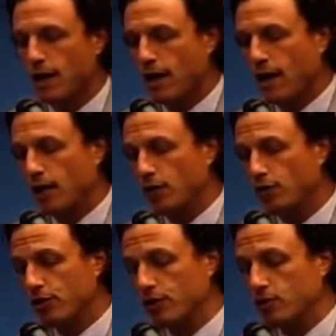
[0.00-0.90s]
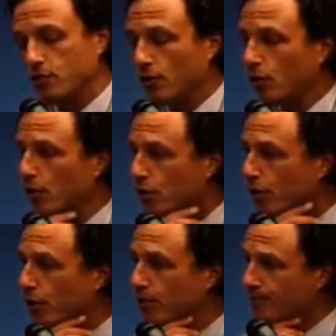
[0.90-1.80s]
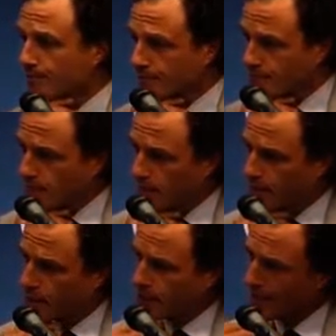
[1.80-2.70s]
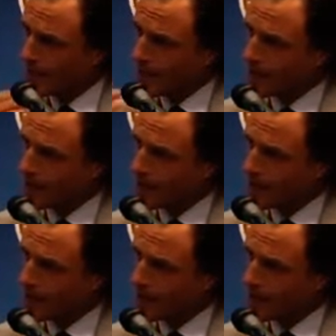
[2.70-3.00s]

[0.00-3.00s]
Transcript: I alluded to it earlier. If there's any other